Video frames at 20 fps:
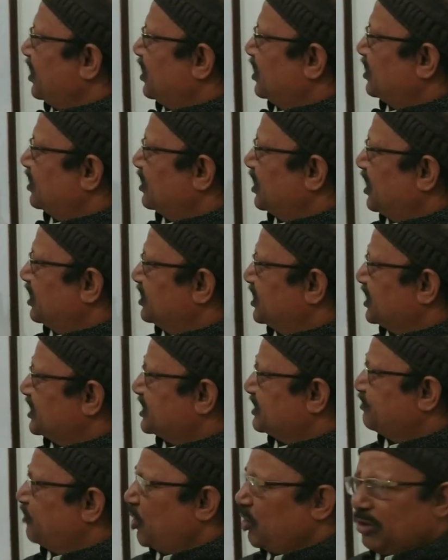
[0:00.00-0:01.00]
the
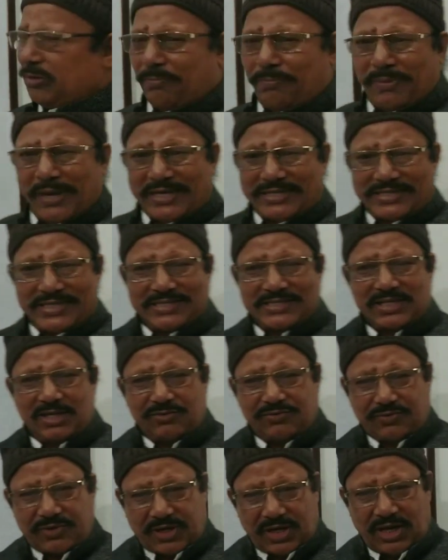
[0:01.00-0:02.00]
small patches
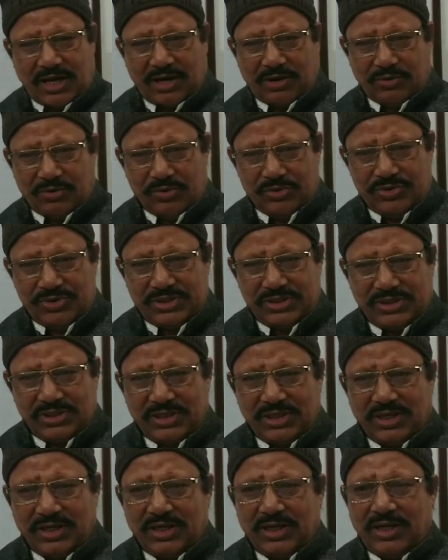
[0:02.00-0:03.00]
of cloud
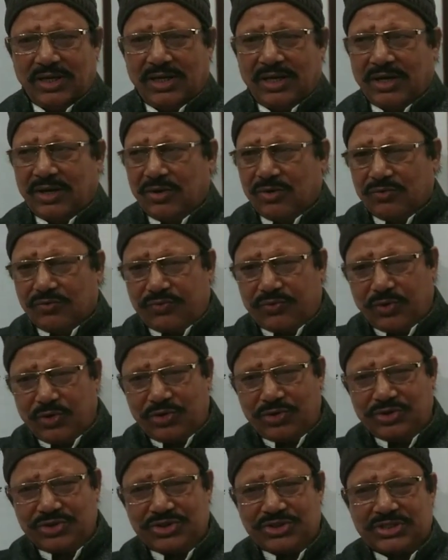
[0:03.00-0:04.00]

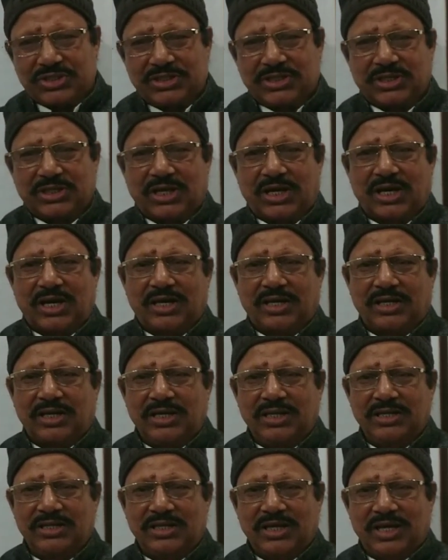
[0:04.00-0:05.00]
floats
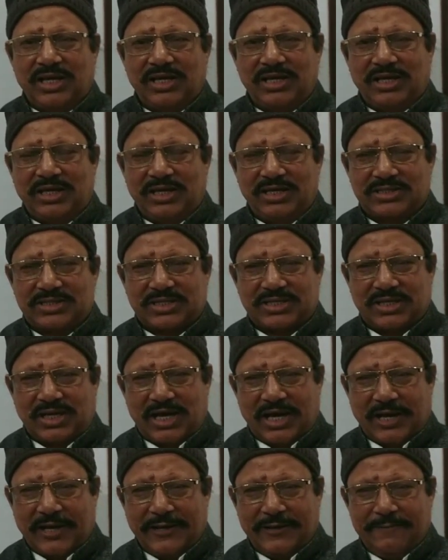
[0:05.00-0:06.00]
in the
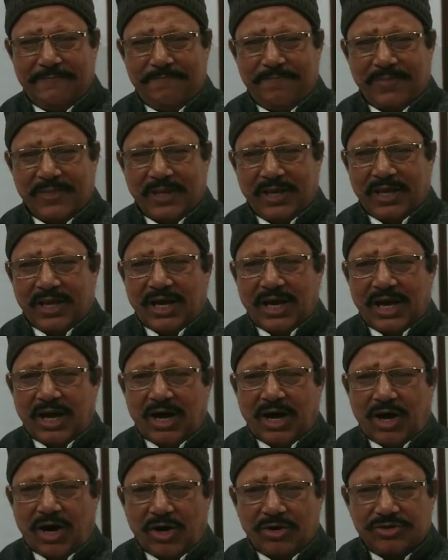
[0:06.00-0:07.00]
sky
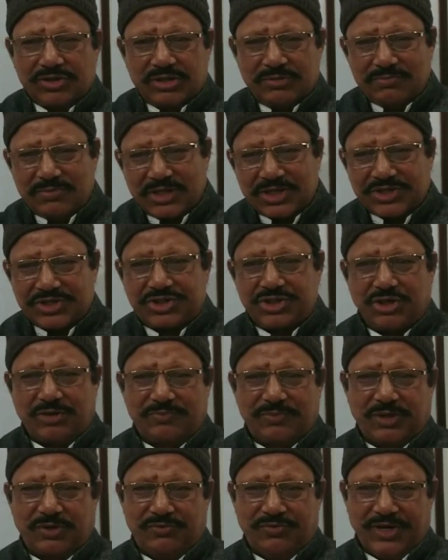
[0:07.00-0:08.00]
on the mercy
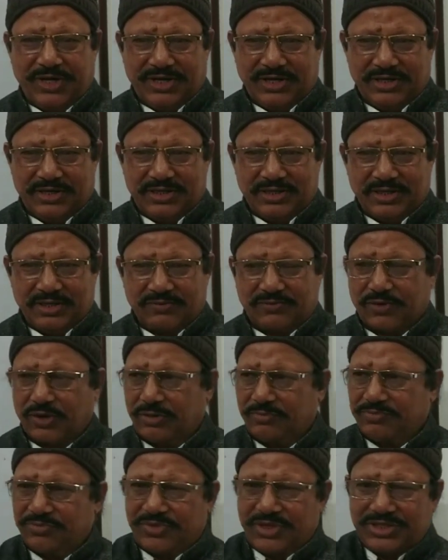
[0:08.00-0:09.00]
of the wind
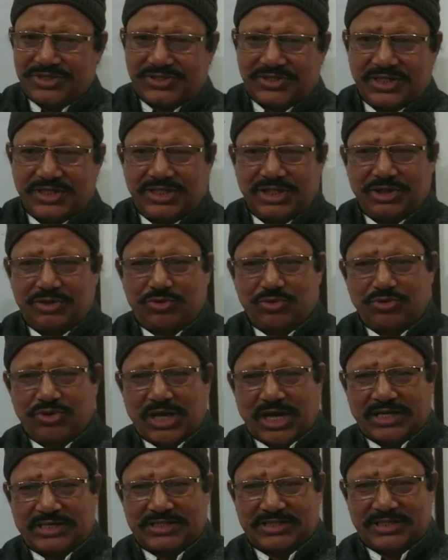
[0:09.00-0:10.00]
from this city to
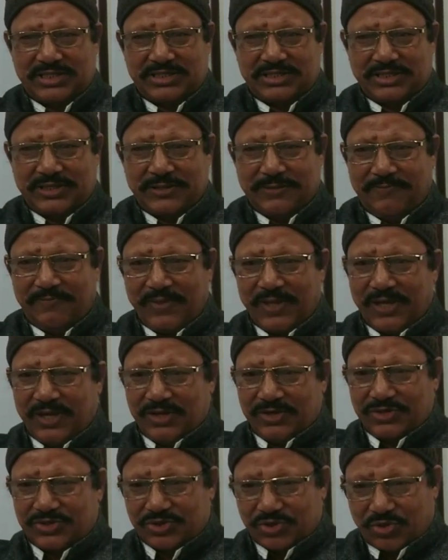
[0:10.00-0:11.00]
that city.
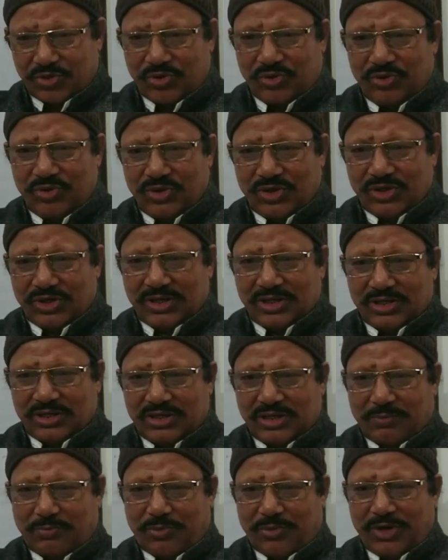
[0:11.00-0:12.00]
So
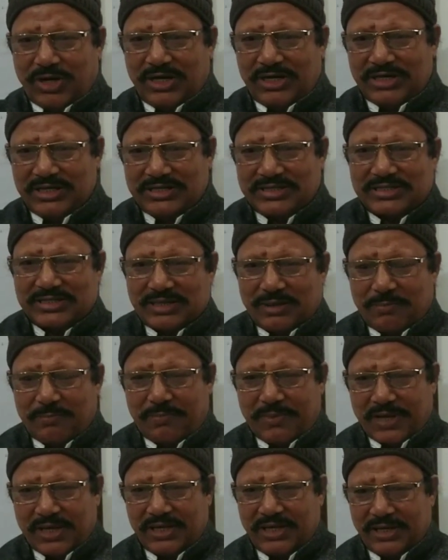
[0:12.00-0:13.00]
the poet is
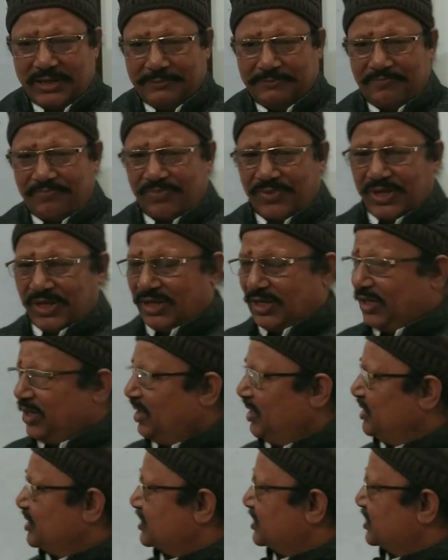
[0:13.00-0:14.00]
comparing his